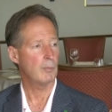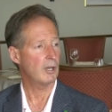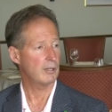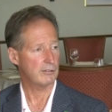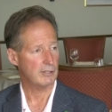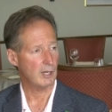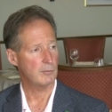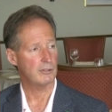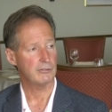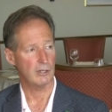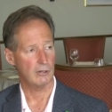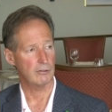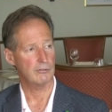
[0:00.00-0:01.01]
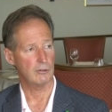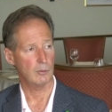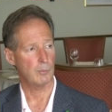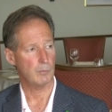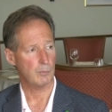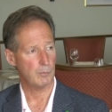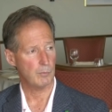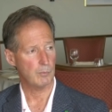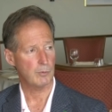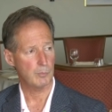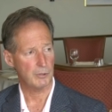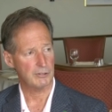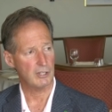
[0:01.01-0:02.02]
by the time this airs, there'll
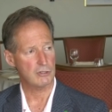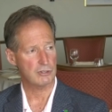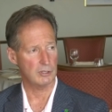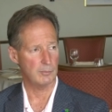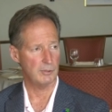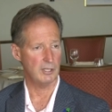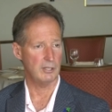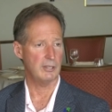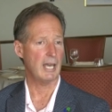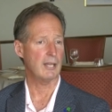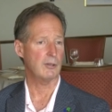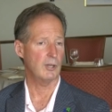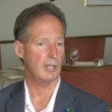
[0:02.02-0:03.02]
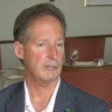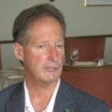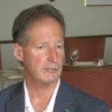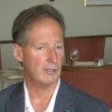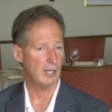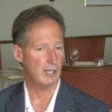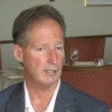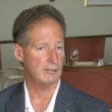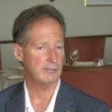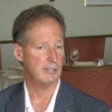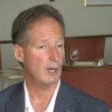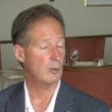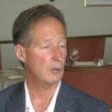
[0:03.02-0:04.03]
potentially be that landslide
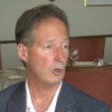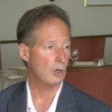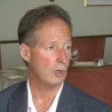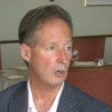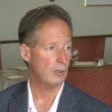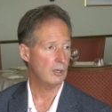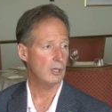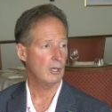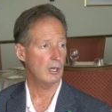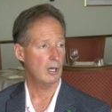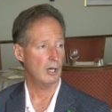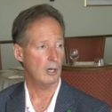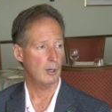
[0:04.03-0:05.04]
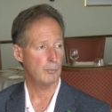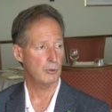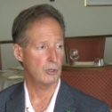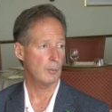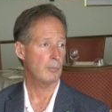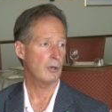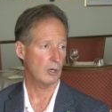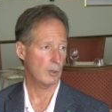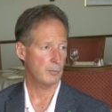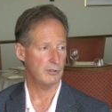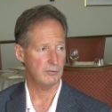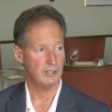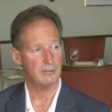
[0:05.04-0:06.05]
town hall uh, put up on
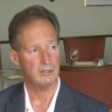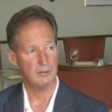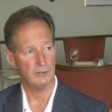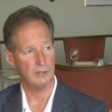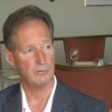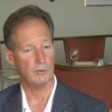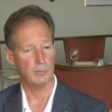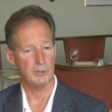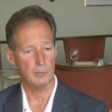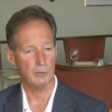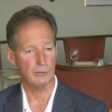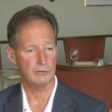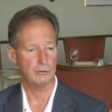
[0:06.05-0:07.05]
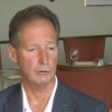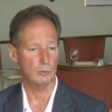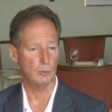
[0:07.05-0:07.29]
RPV TV for people to